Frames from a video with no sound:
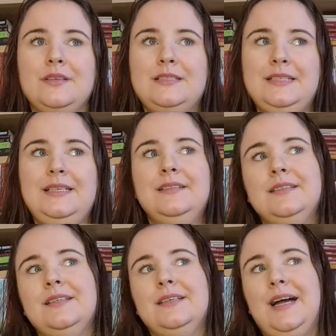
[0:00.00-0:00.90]
see
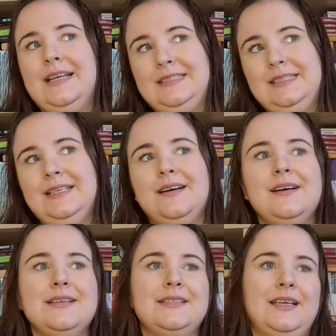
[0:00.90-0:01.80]
the
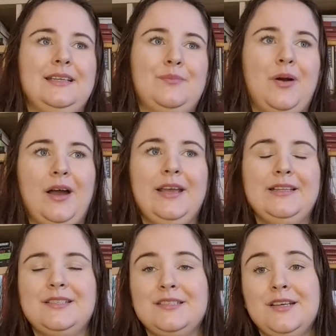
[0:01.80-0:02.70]
ideas and the
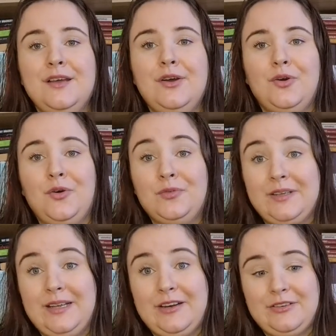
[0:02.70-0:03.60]
mind of
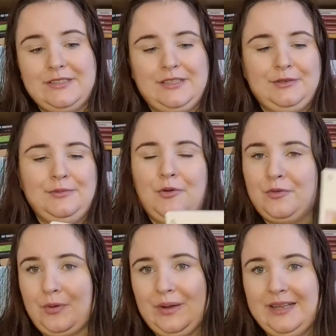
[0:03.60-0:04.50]
the character of
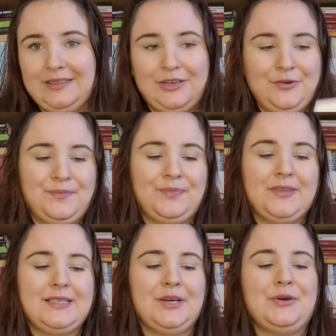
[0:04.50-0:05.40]
Orlando.
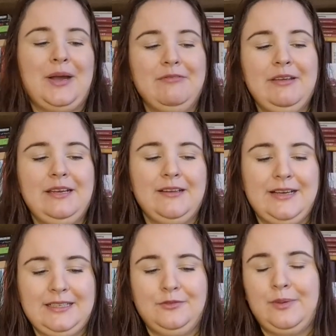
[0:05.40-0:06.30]
So I really
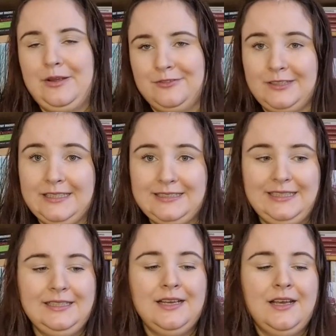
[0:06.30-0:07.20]
like that way of
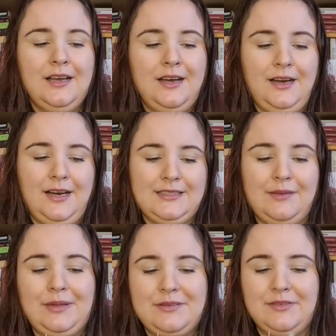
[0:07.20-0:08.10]
writing. Uh,
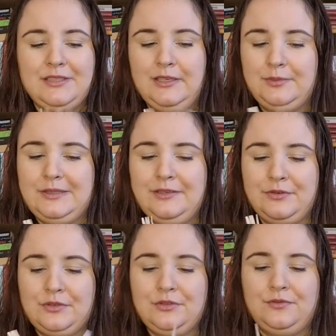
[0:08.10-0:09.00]
sometimes it was a little bit
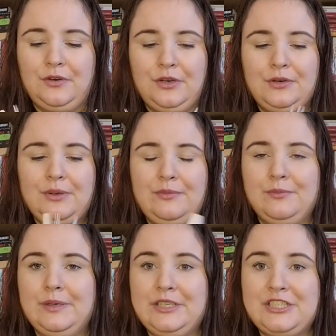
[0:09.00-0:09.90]
difficult to follow
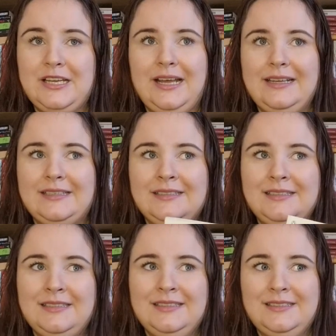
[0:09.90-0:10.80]
in which like
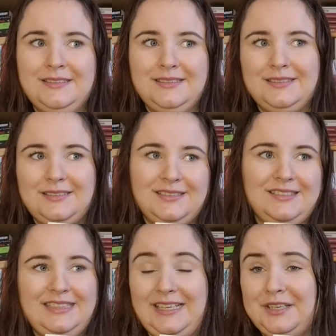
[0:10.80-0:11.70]

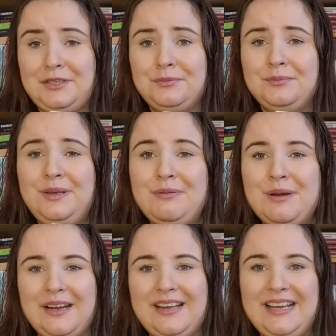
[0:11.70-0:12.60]
year we
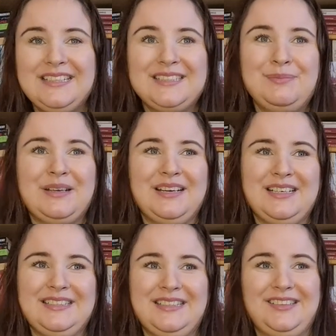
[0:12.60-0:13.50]
were at
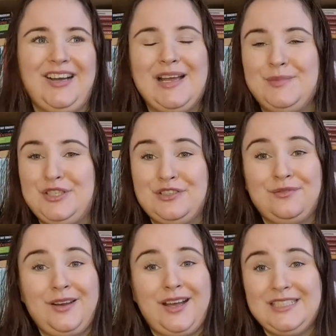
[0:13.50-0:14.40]
because the time
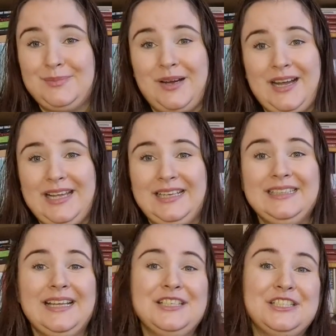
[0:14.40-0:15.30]
just flies by and
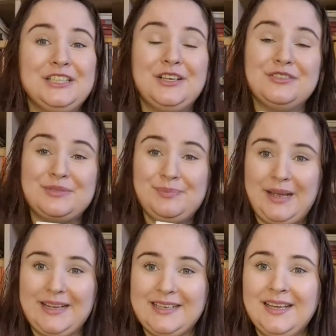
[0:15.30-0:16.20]
then she goes
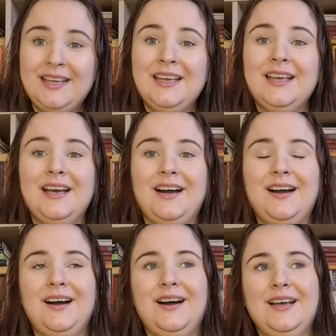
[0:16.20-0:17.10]
back
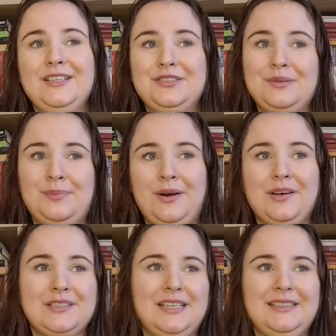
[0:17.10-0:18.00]
uh, into the
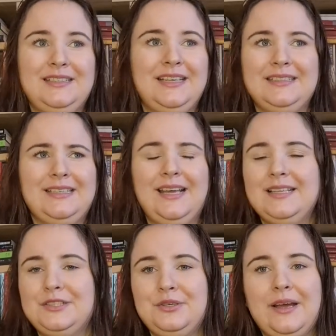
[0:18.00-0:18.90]
past and then at the
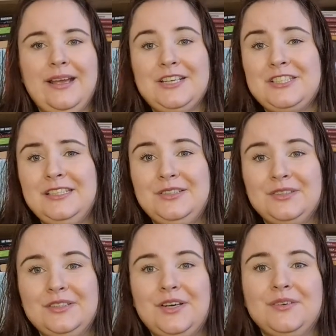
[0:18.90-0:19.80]
end you actually
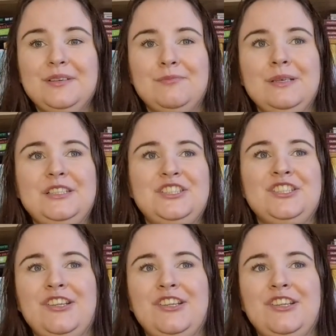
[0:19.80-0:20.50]
don't know in which